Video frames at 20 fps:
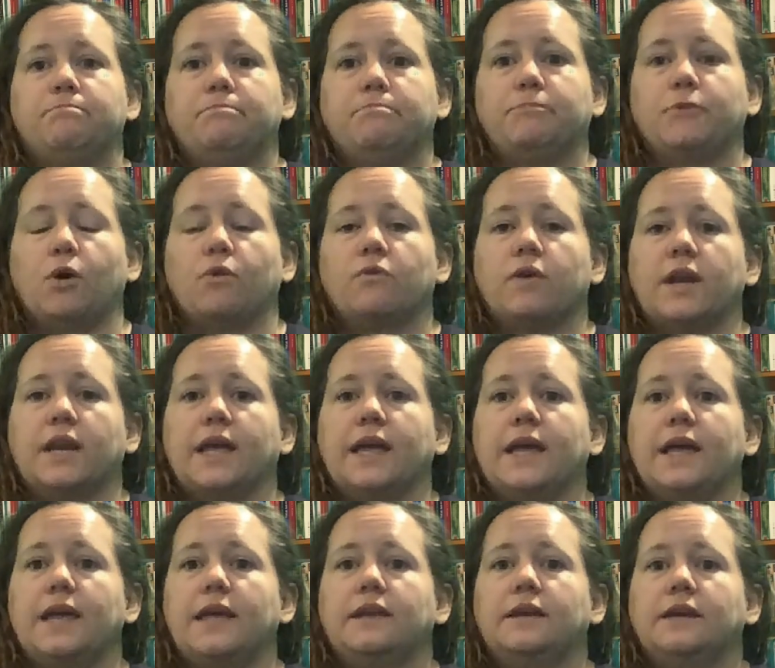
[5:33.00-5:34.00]
go right
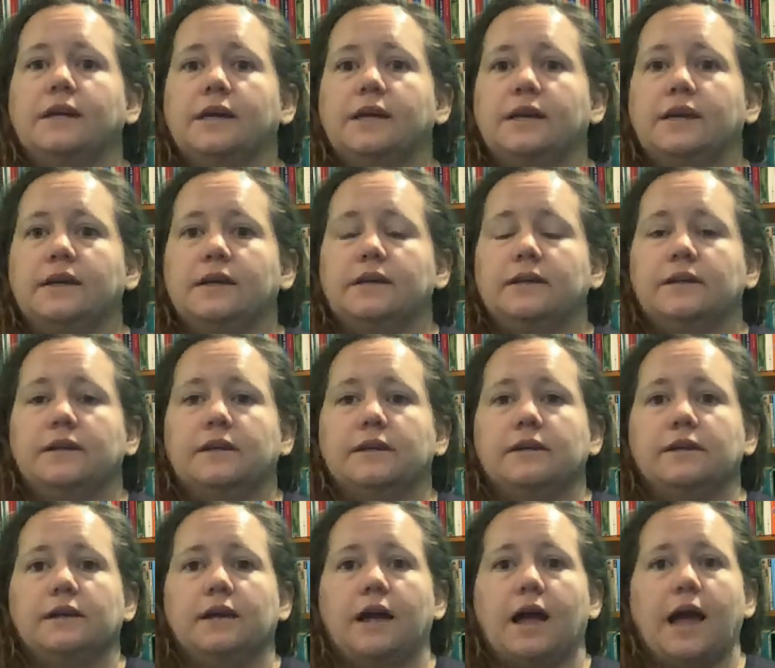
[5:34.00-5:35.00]
ahead.
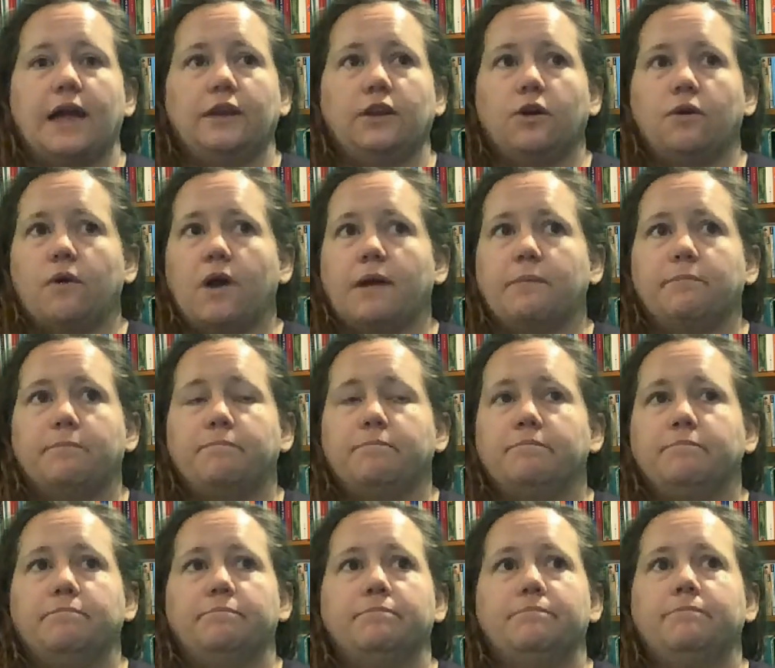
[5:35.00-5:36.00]
I know I'm
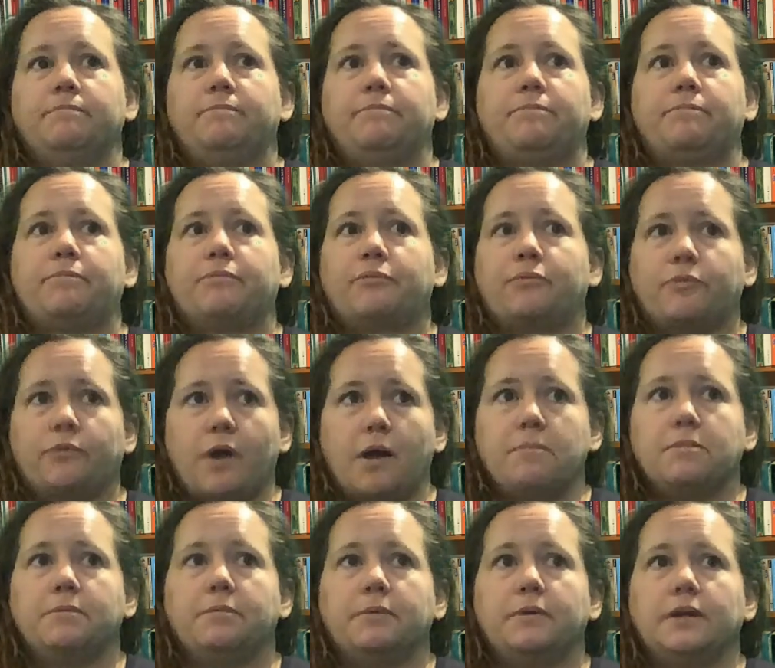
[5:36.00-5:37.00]

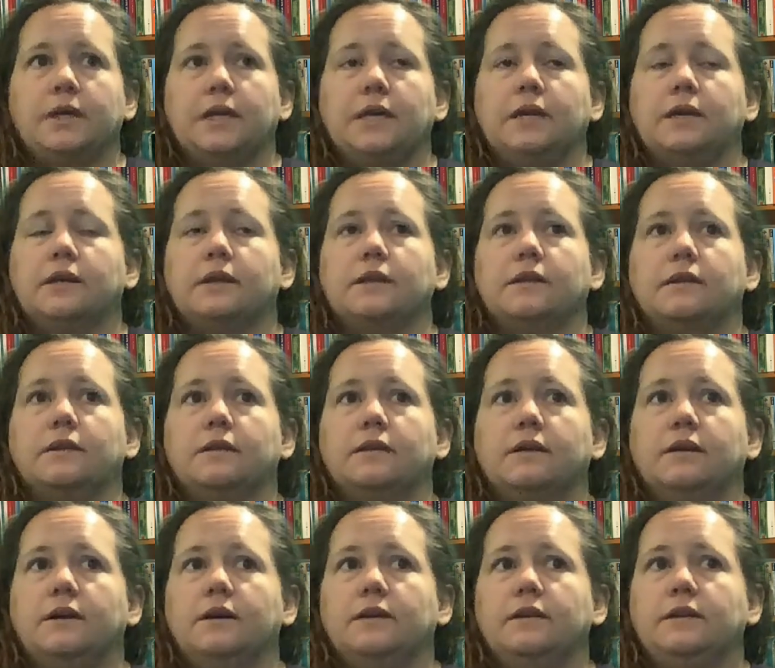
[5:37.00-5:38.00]
probably,
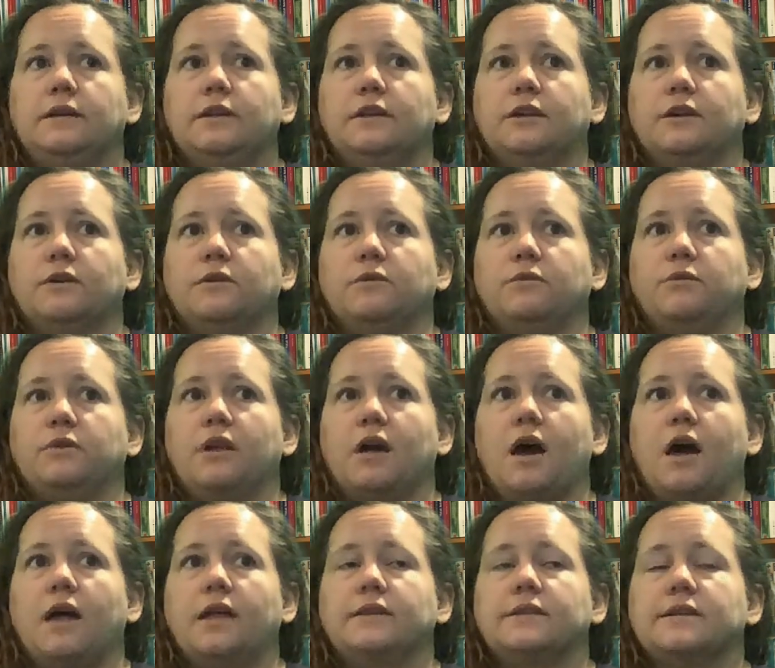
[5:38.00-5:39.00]

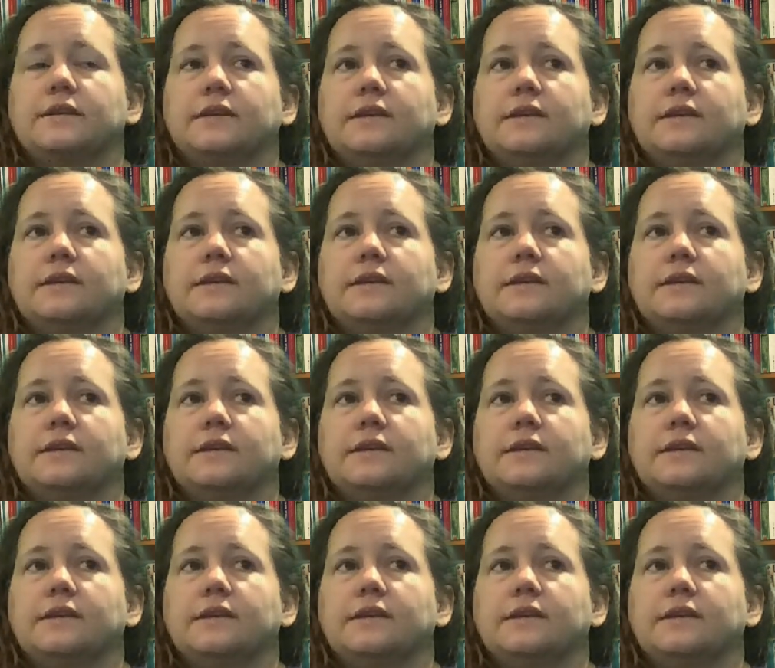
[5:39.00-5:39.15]
not